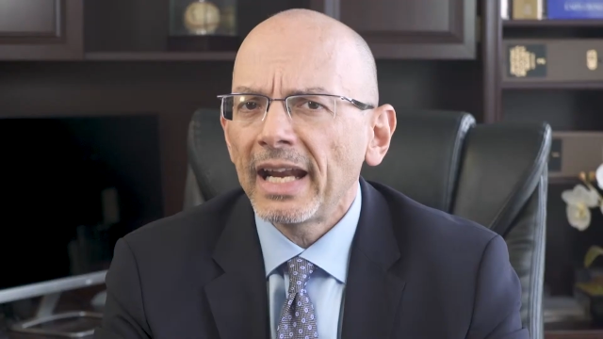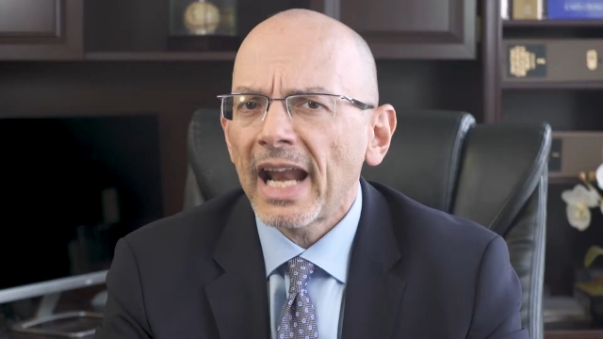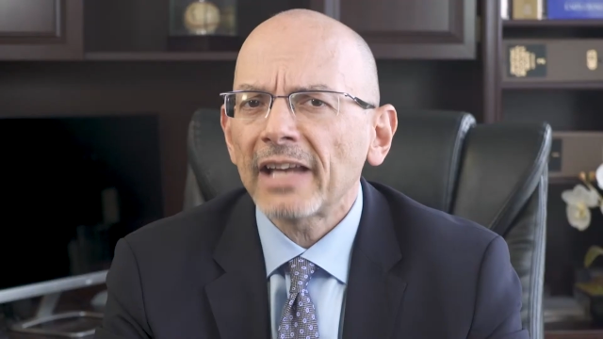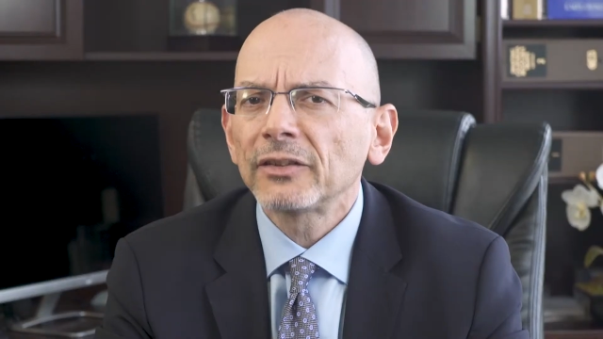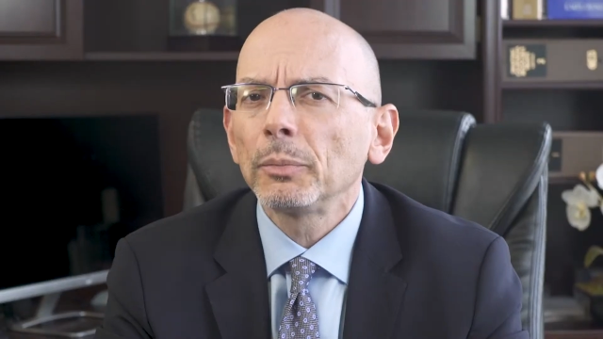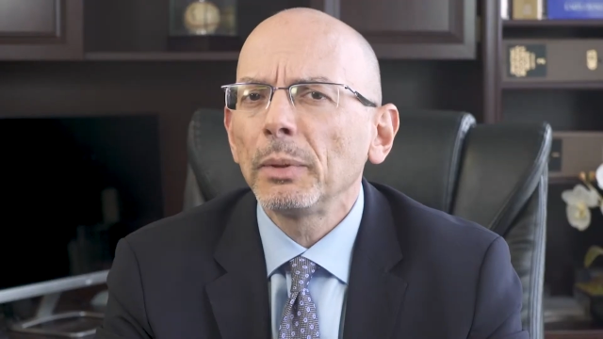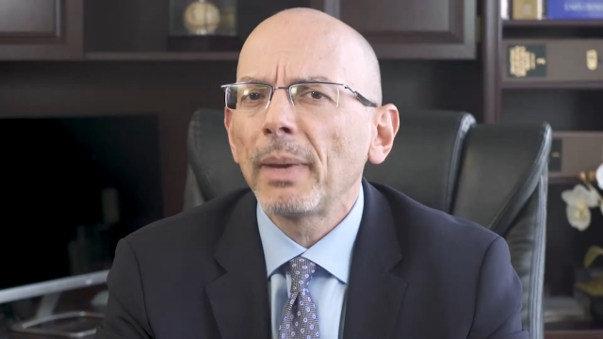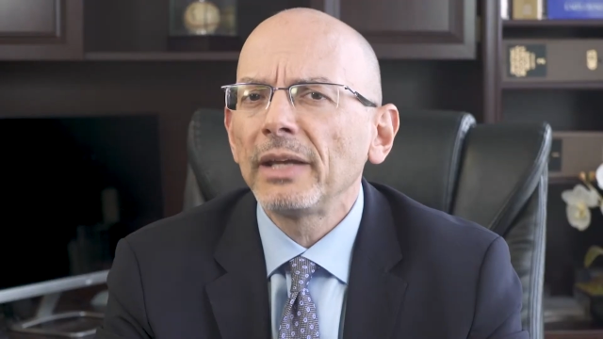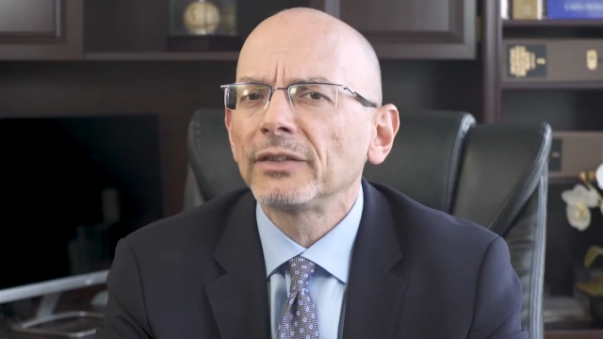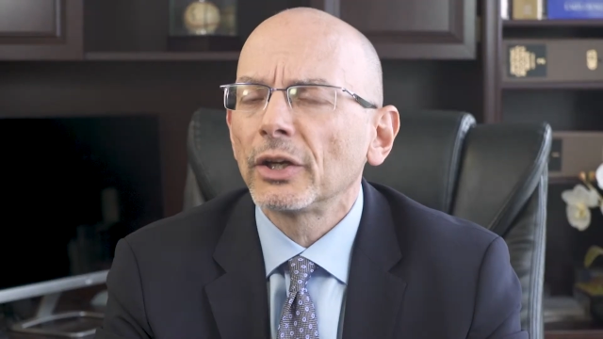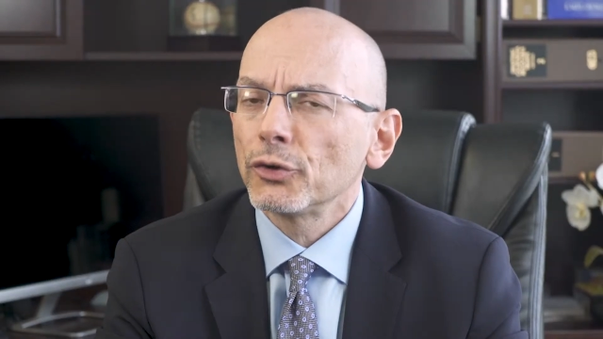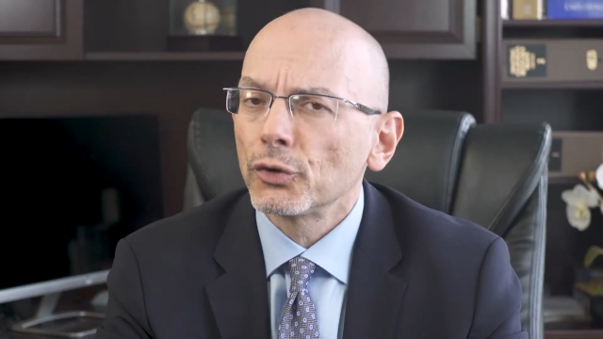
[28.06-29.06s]
And it has to be
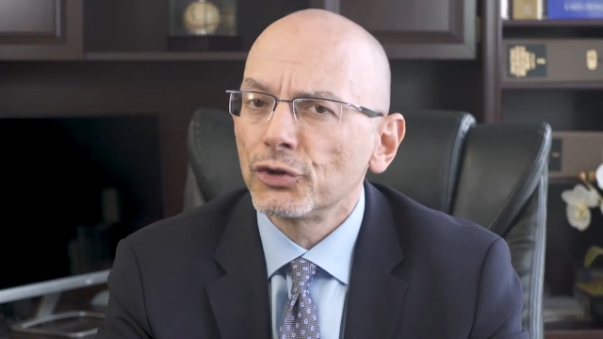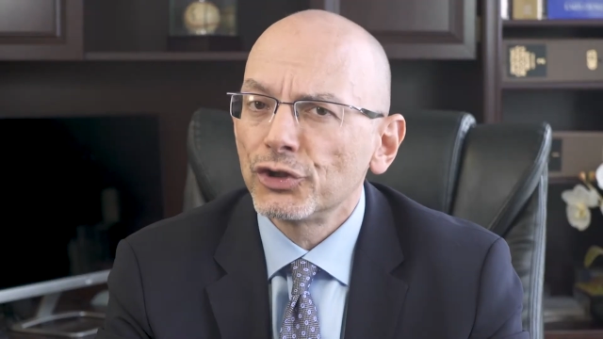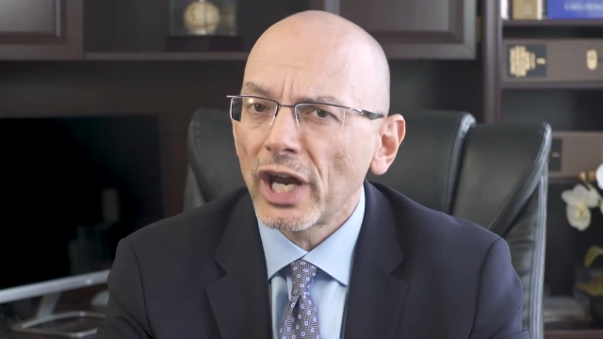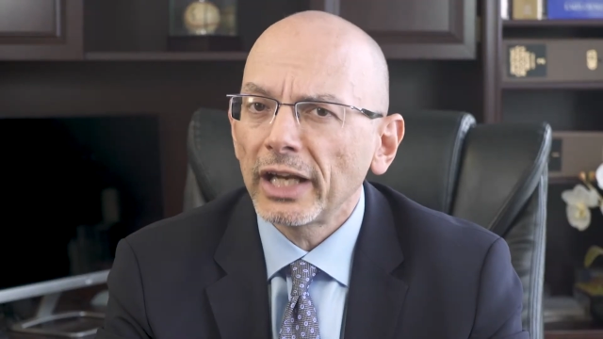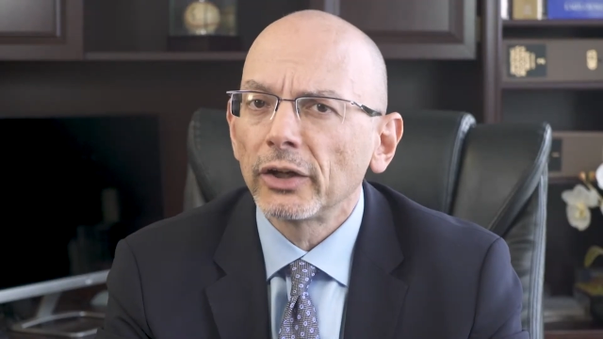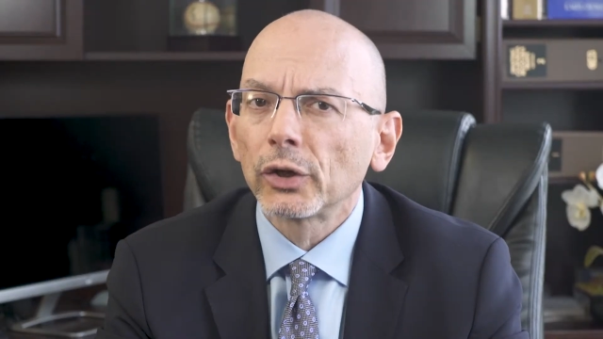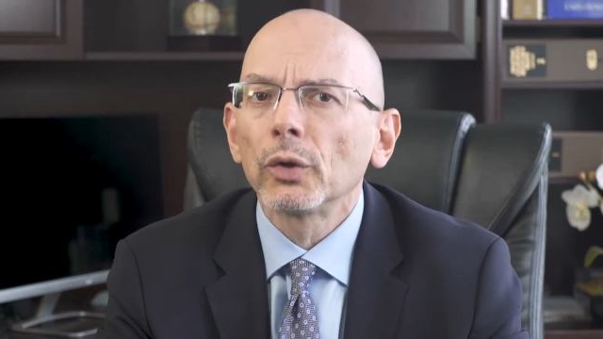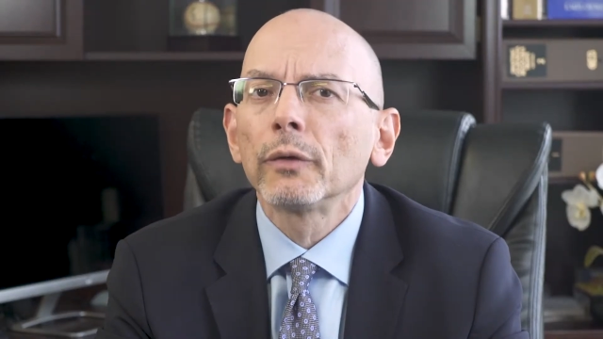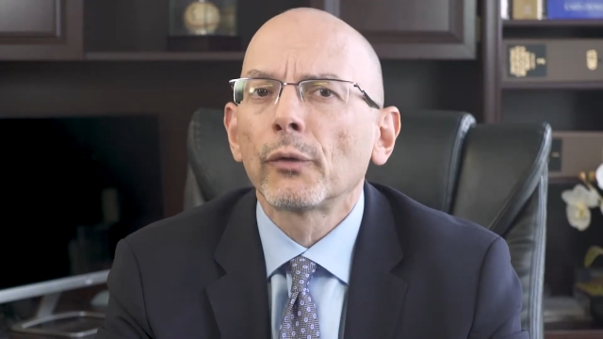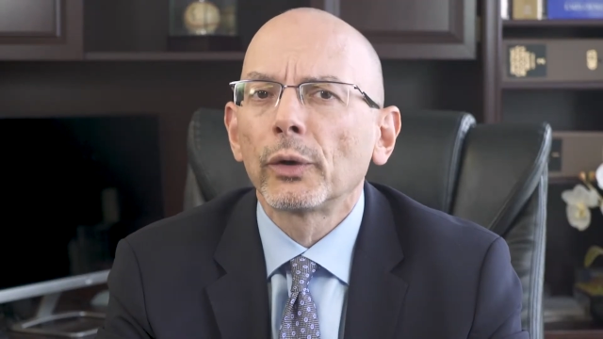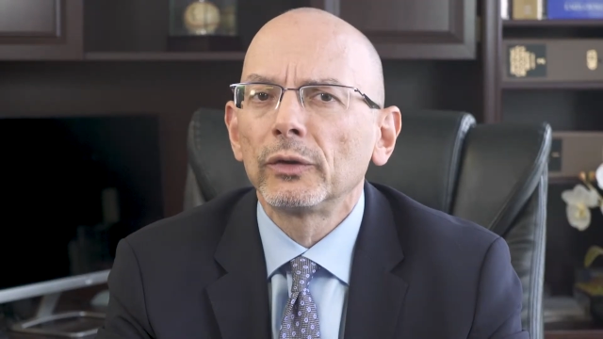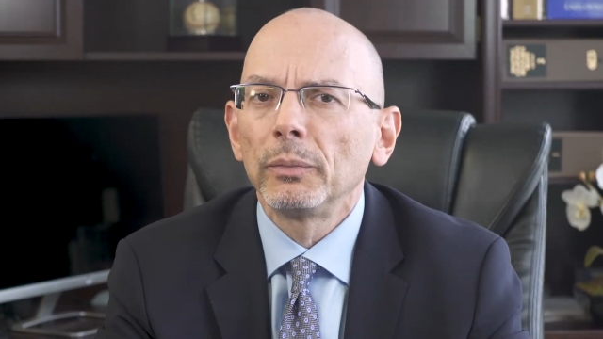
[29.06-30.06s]
based on your gender
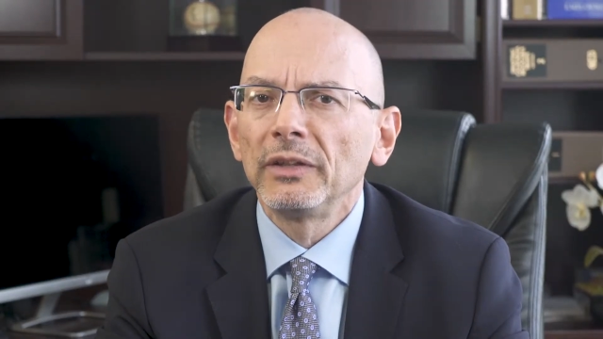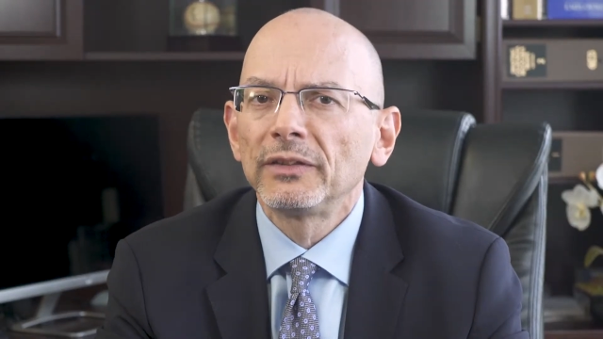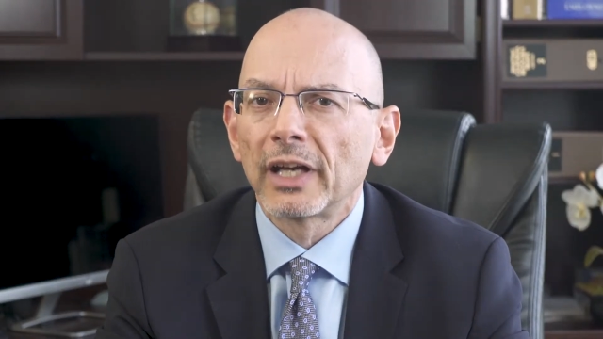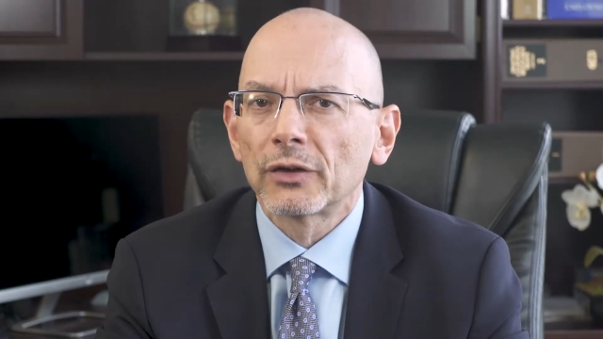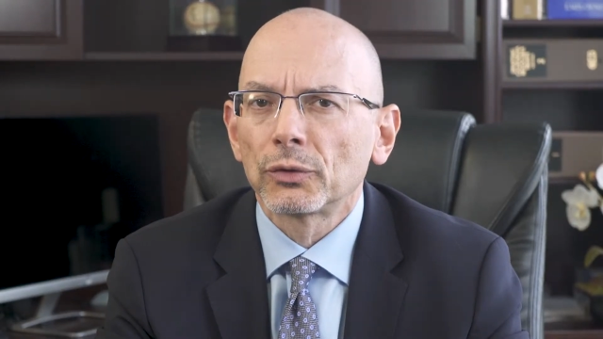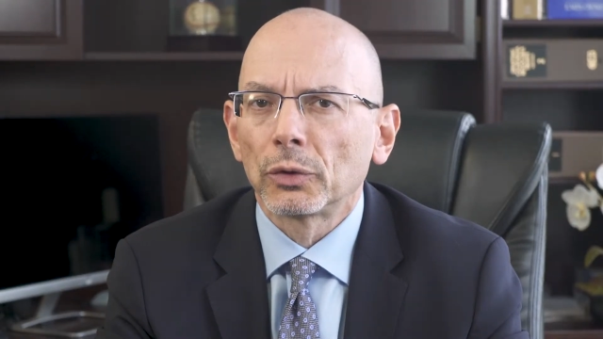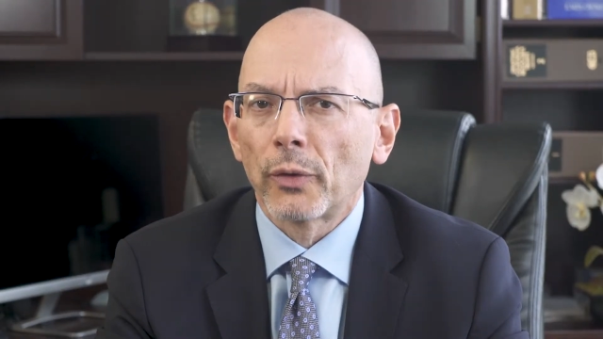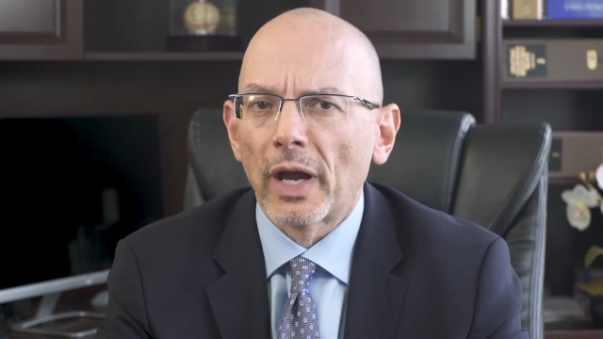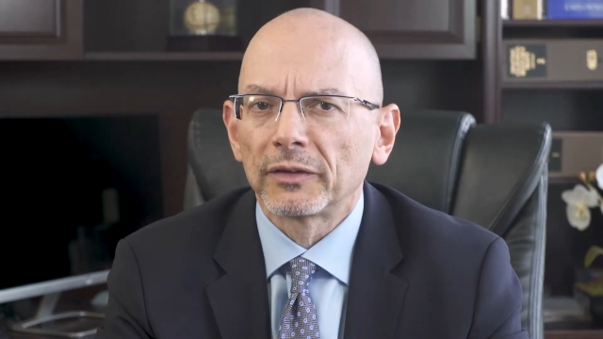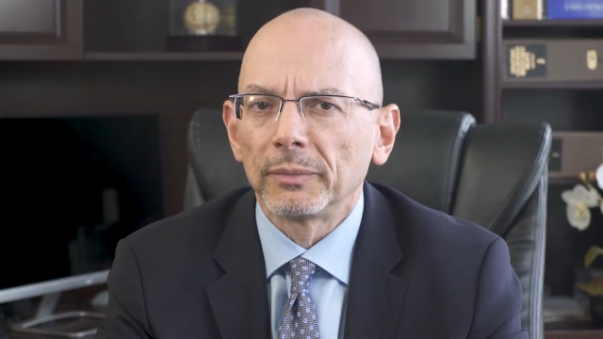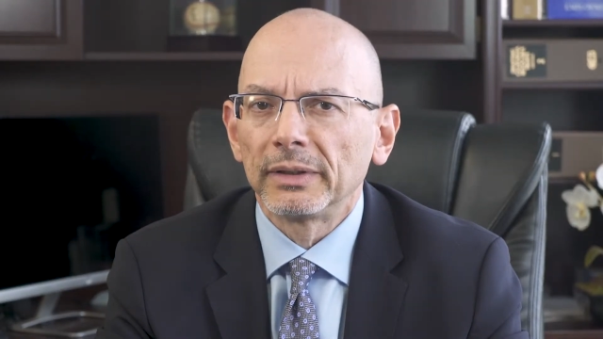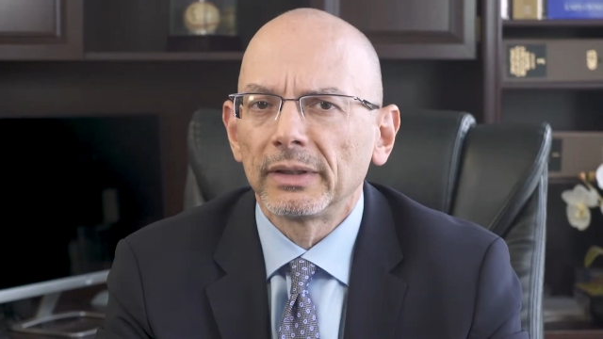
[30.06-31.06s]
for it to be sexual
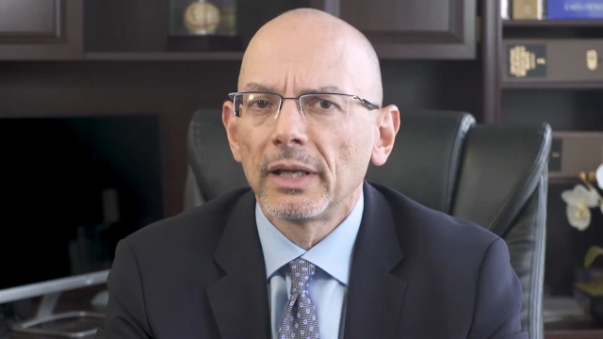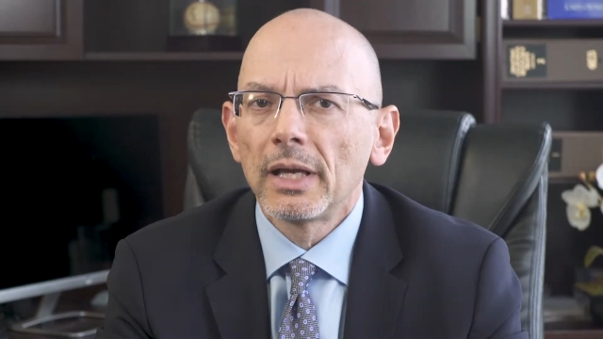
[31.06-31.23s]
harassment.